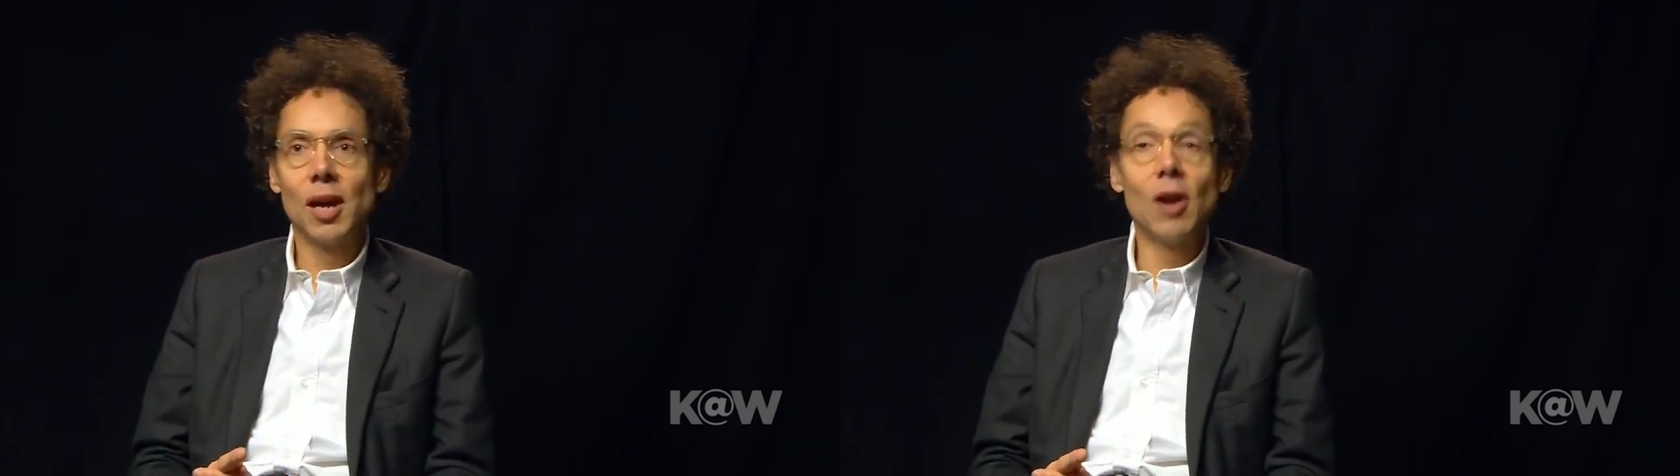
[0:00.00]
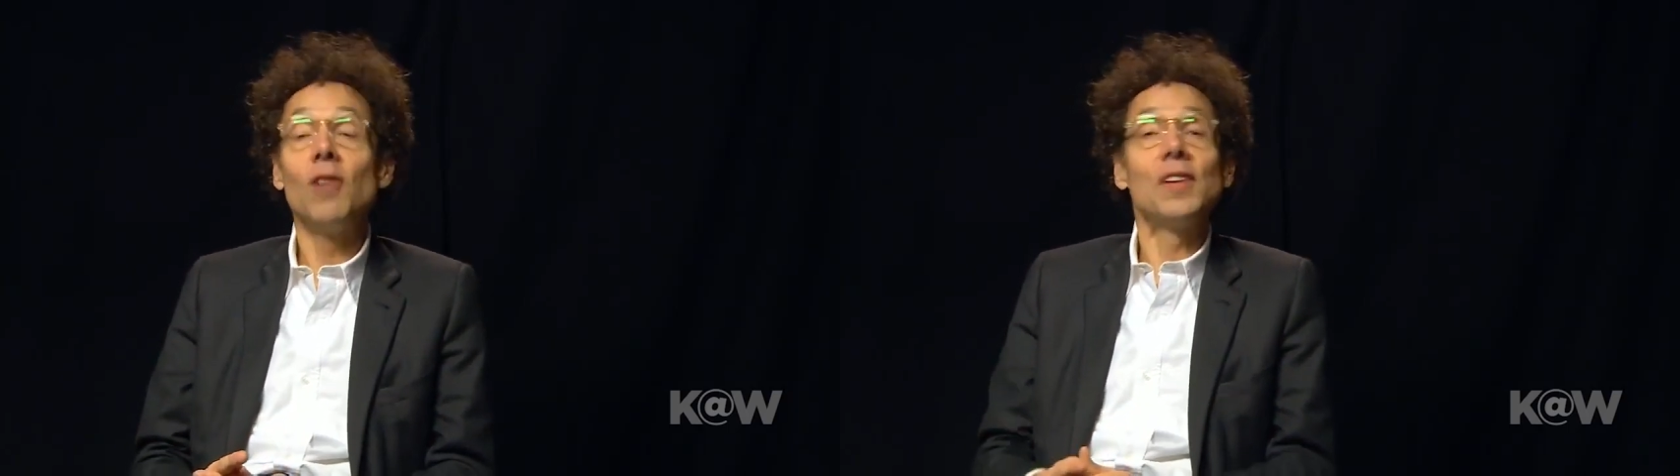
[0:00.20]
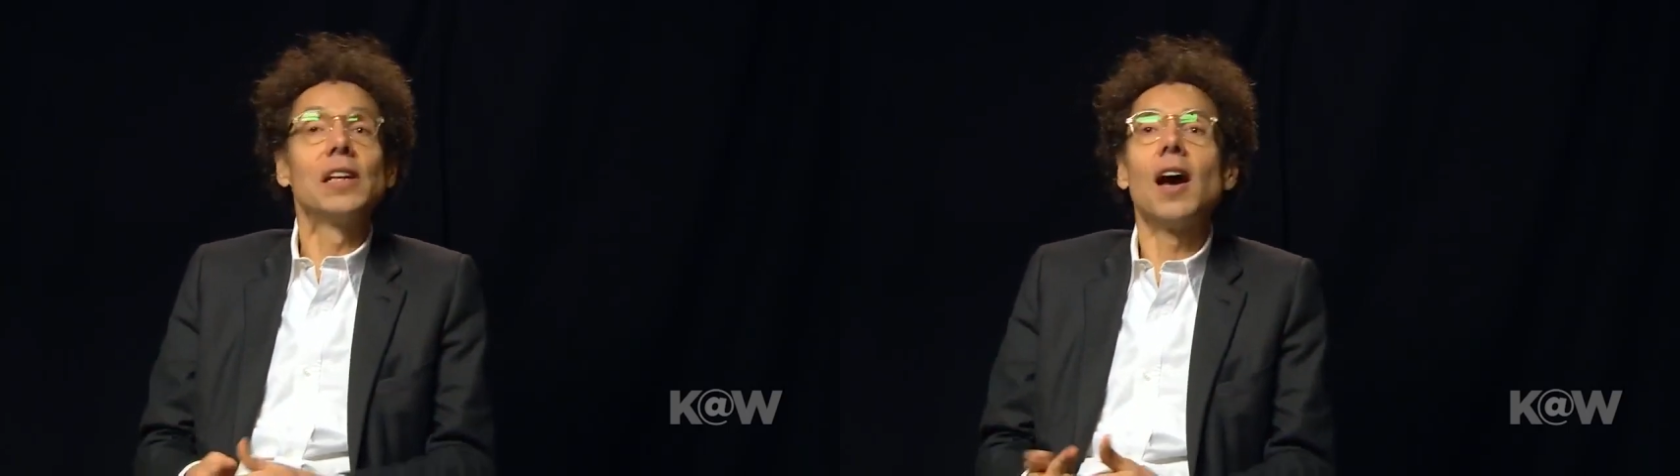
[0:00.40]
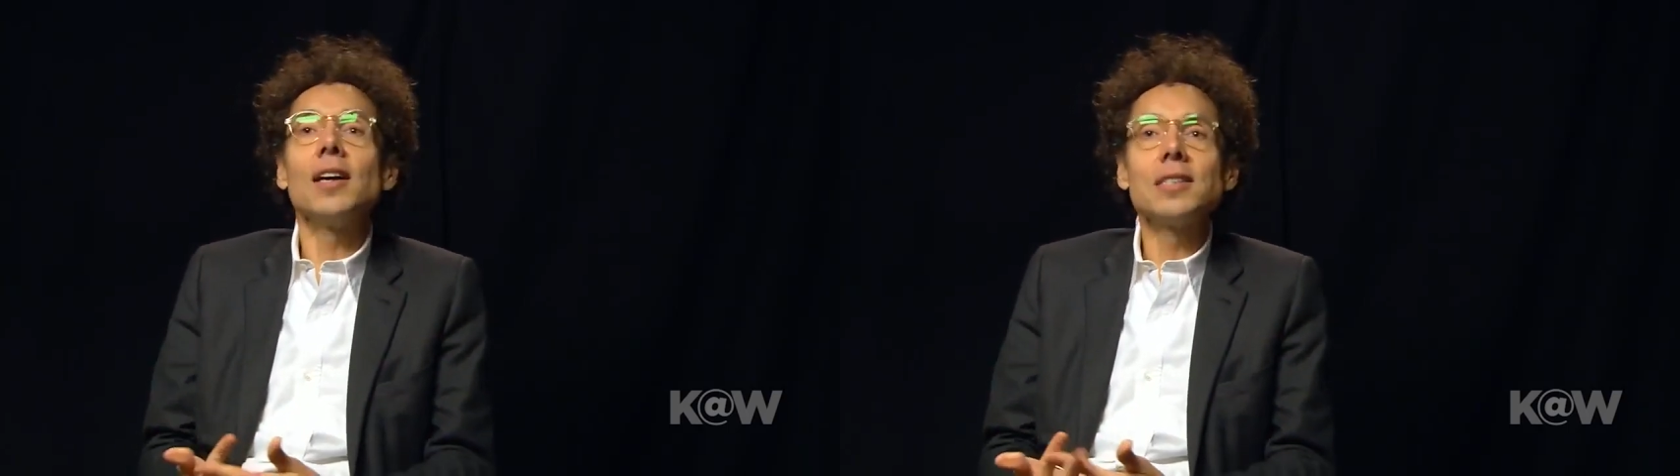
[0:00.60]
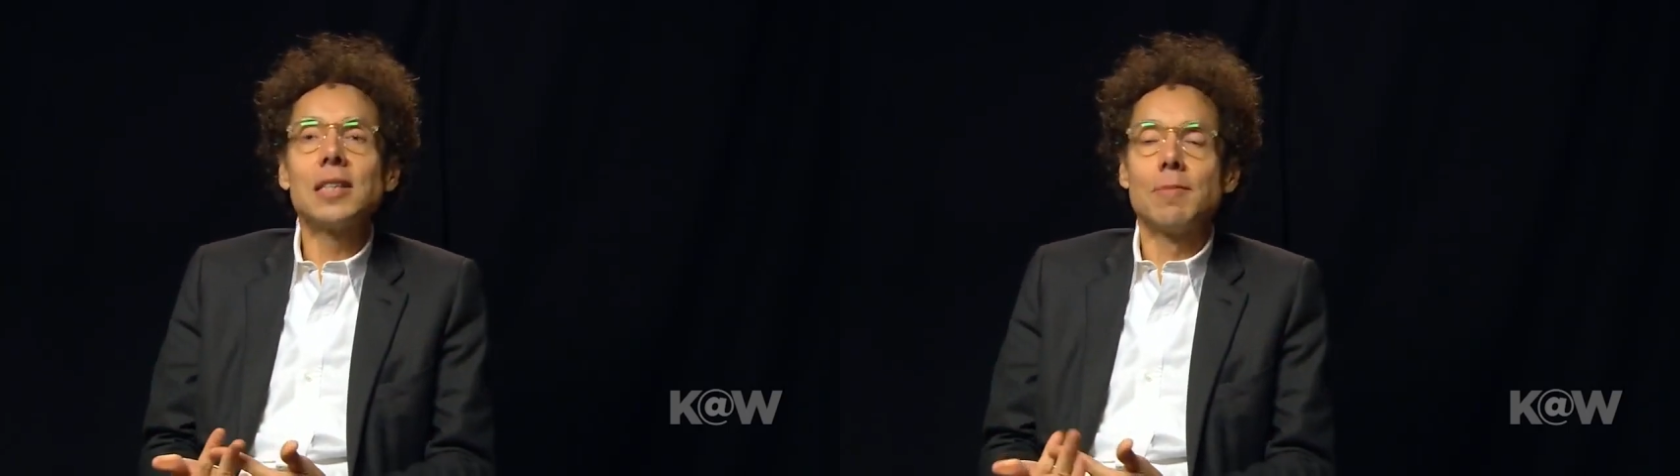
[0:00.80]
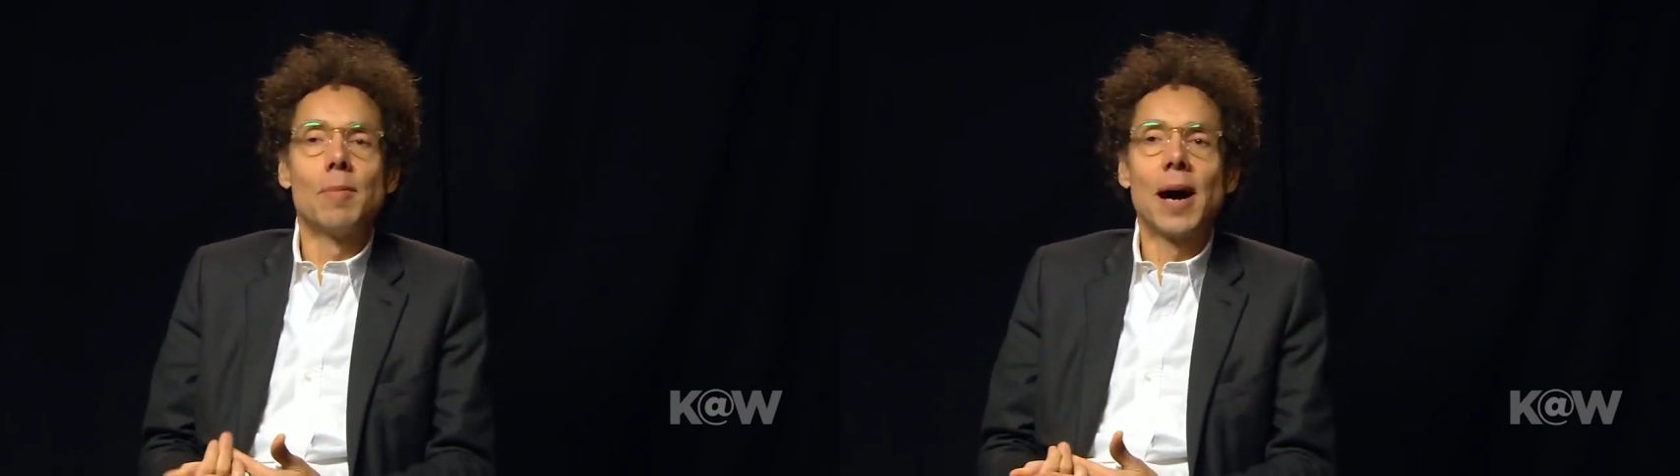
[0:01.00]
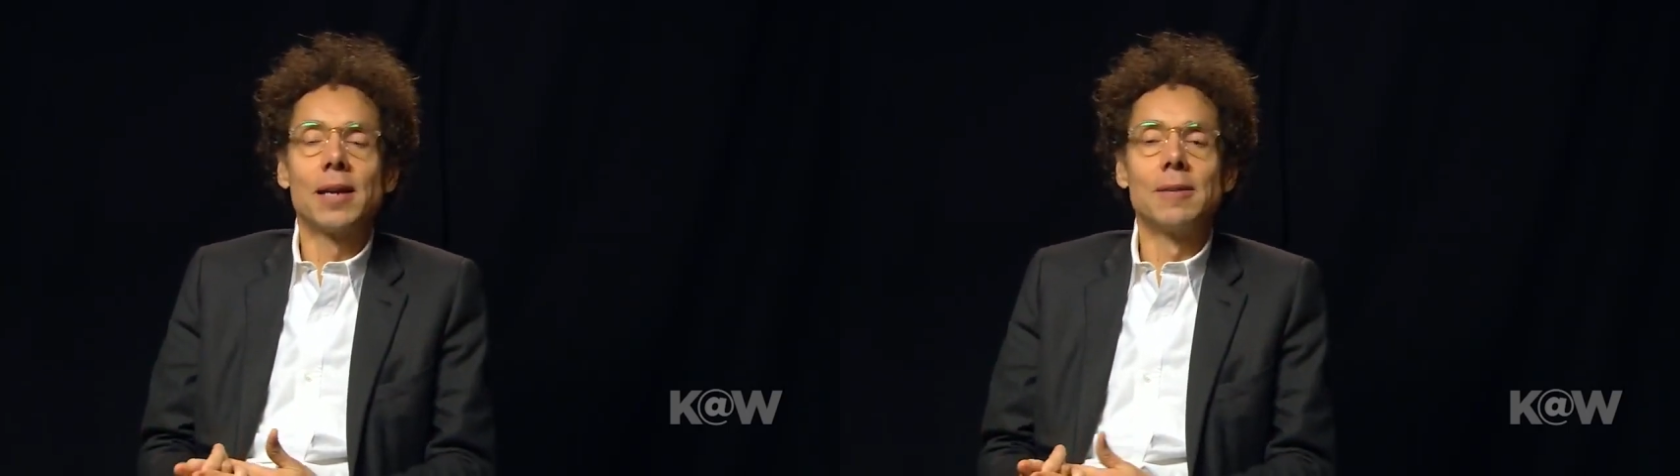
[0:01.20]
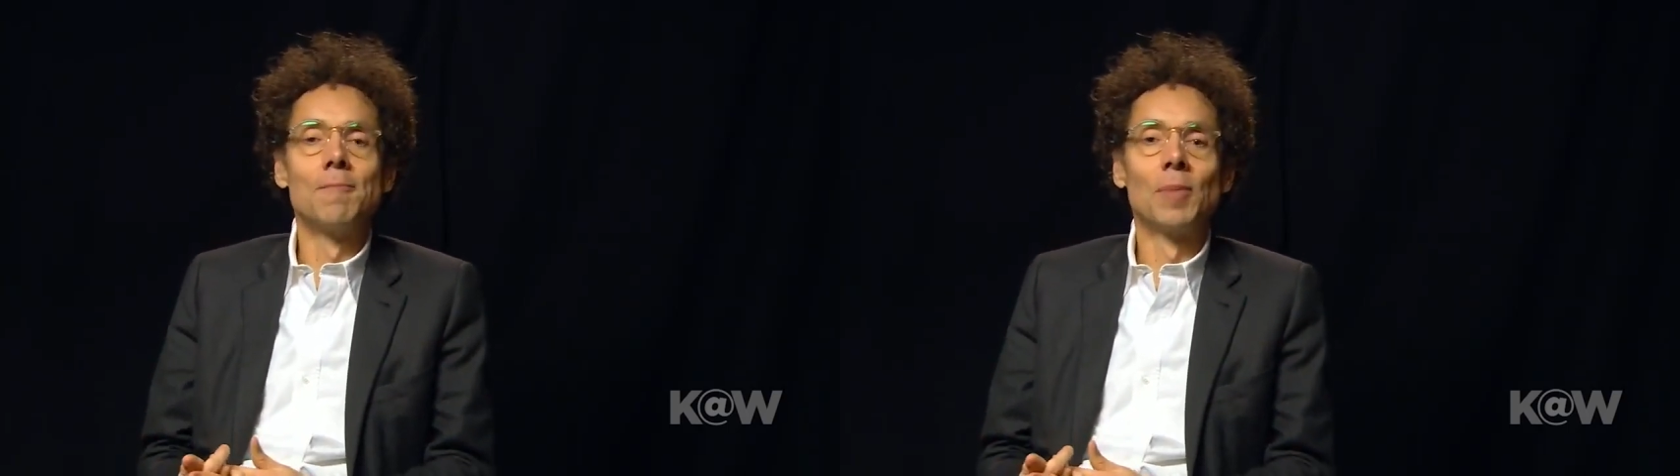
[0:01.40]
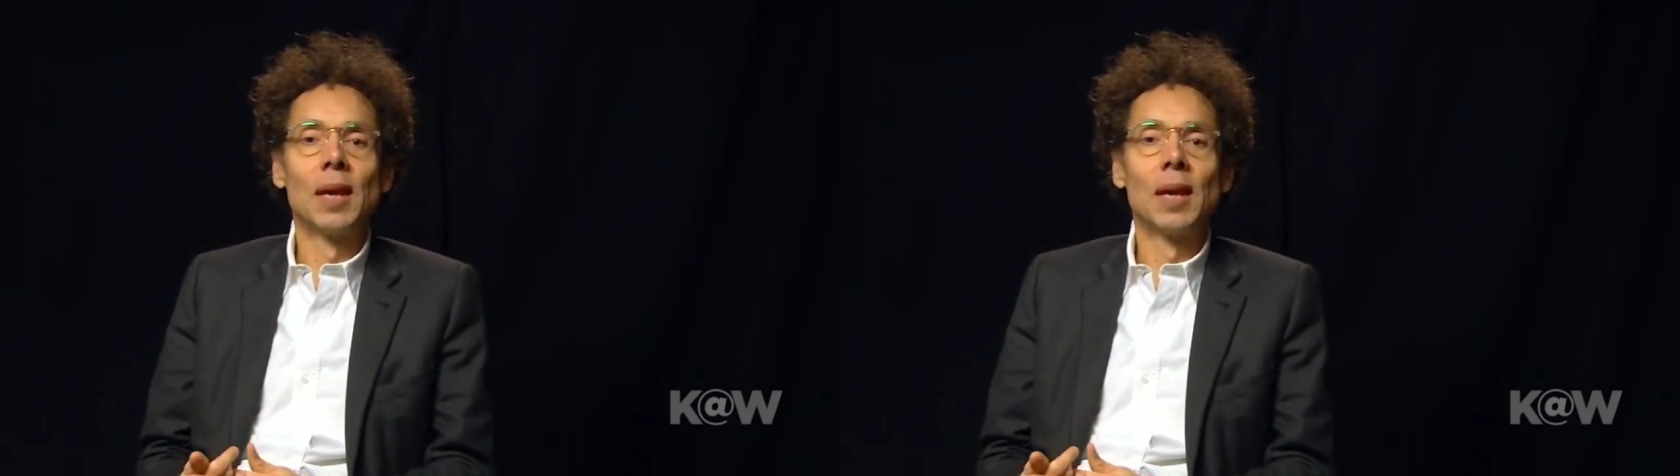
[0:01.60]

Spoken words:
or if he lost sleep about it,